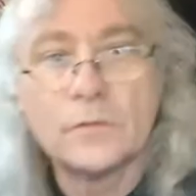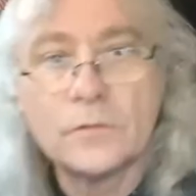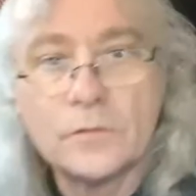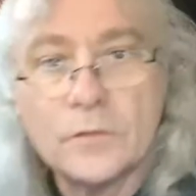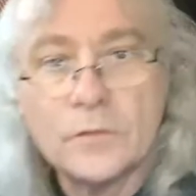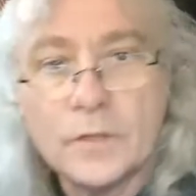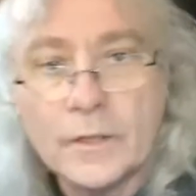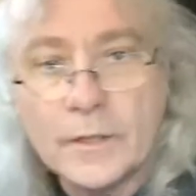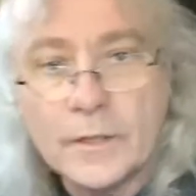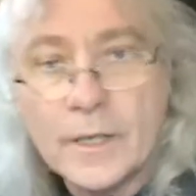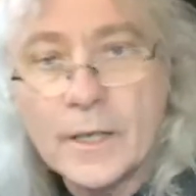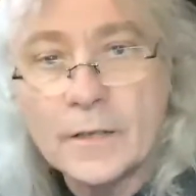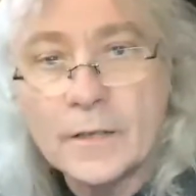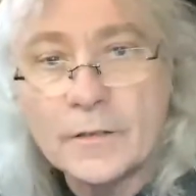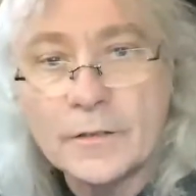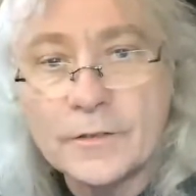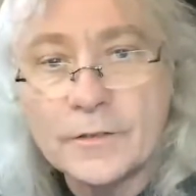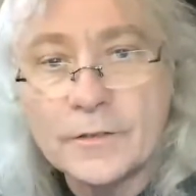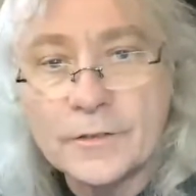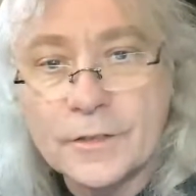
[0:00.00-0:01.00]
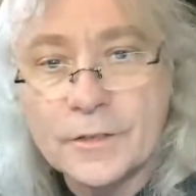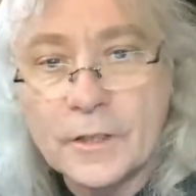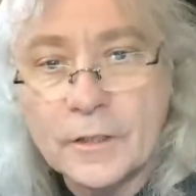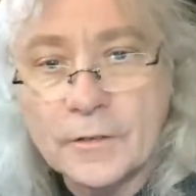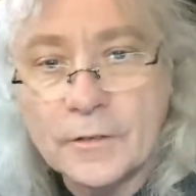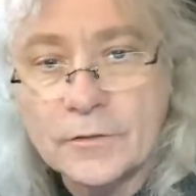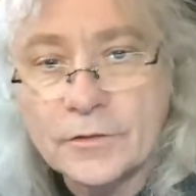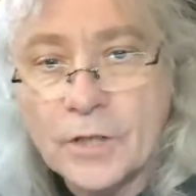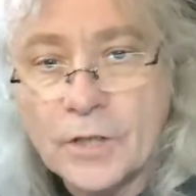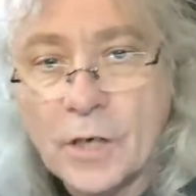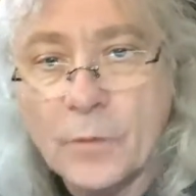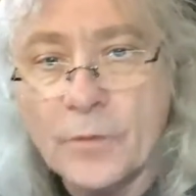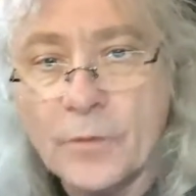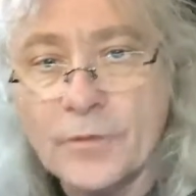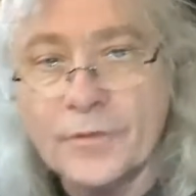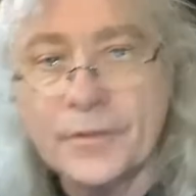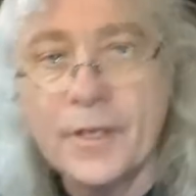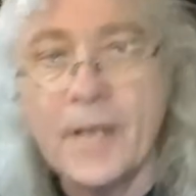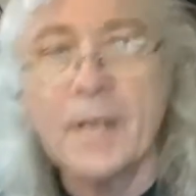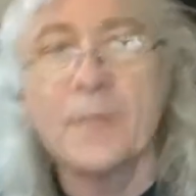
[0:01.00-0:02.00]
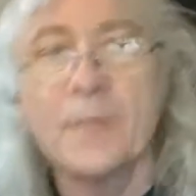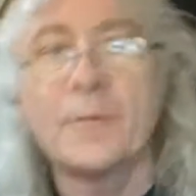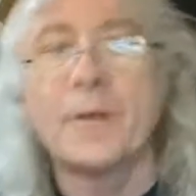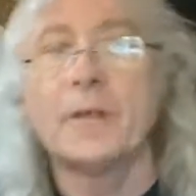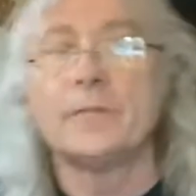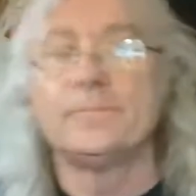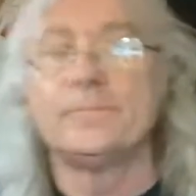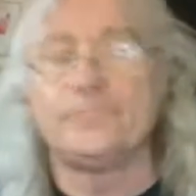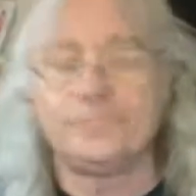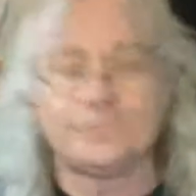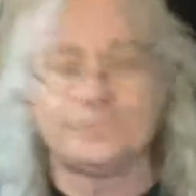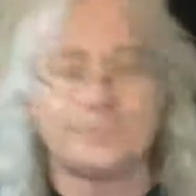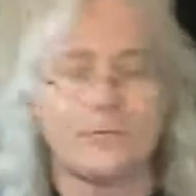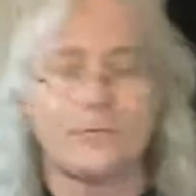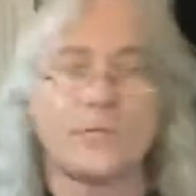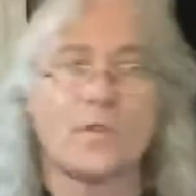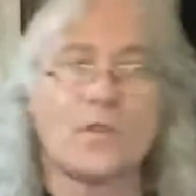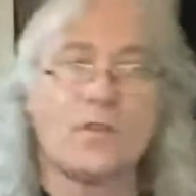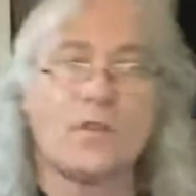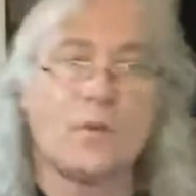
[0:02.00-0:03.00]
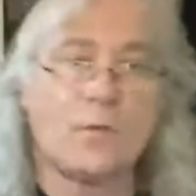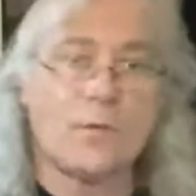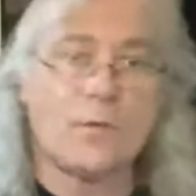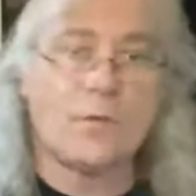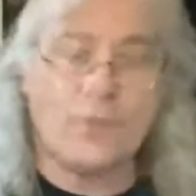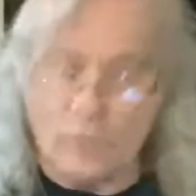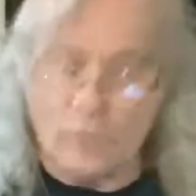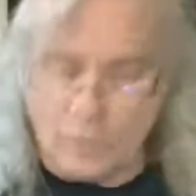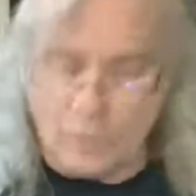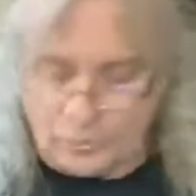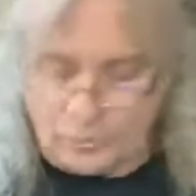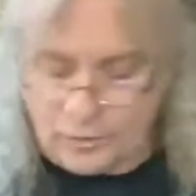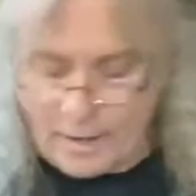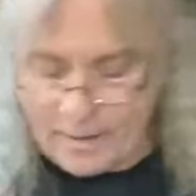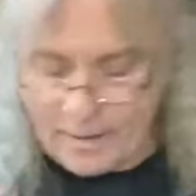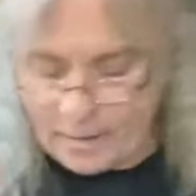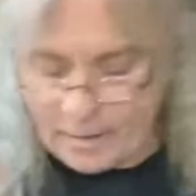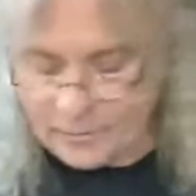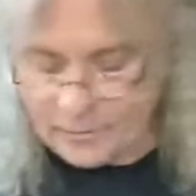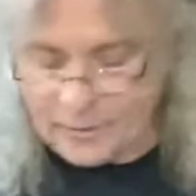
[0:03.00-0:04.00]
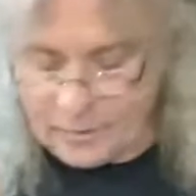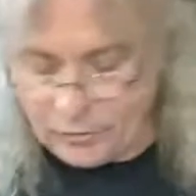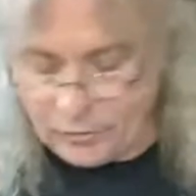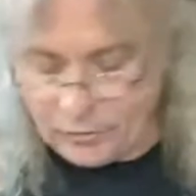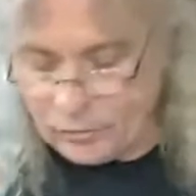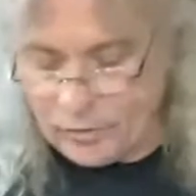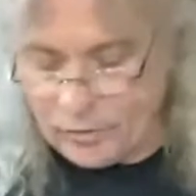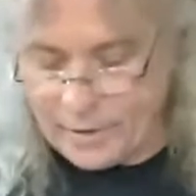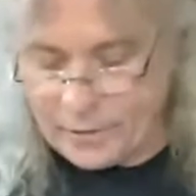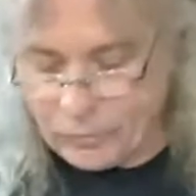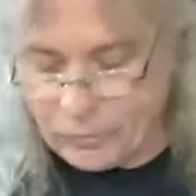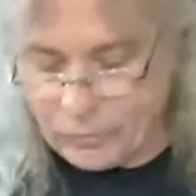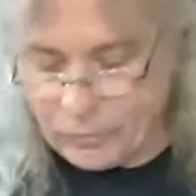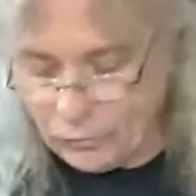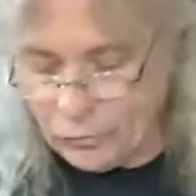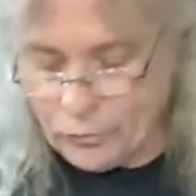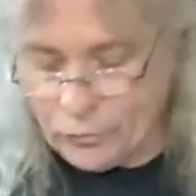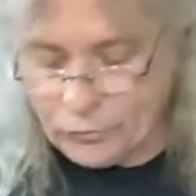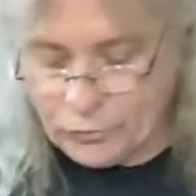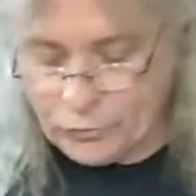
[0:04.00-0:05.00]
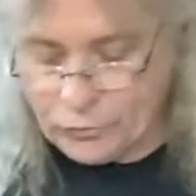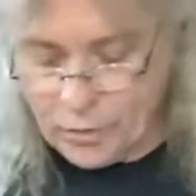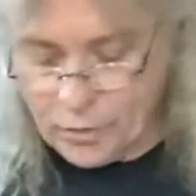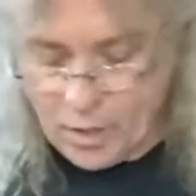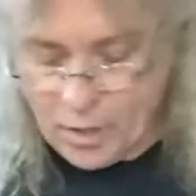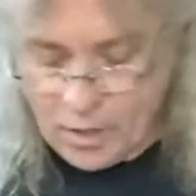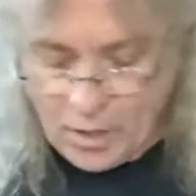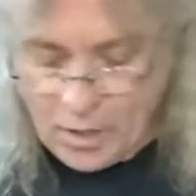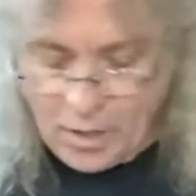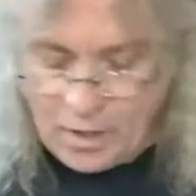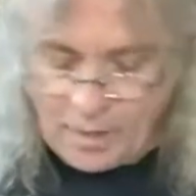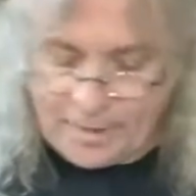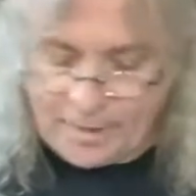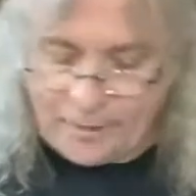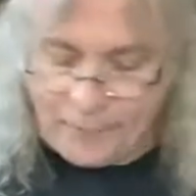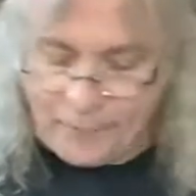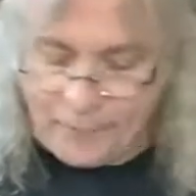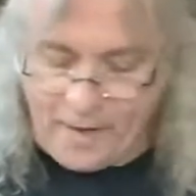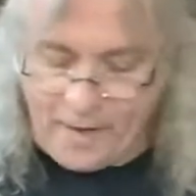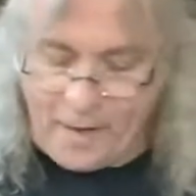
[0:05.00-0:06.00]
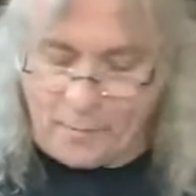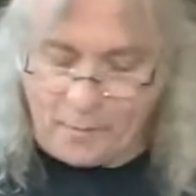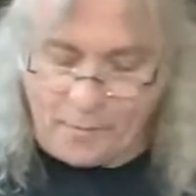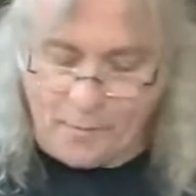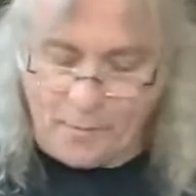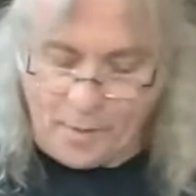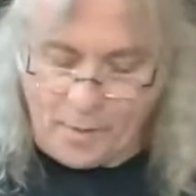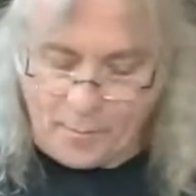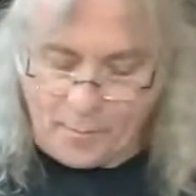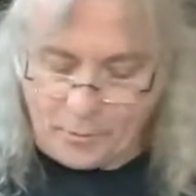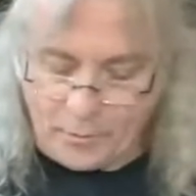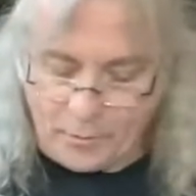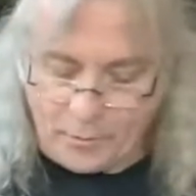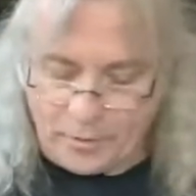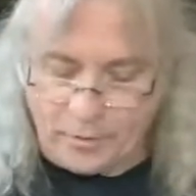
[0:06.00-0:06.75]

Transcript: again, it's always sad, man. When it's like I say, you're losing a family member.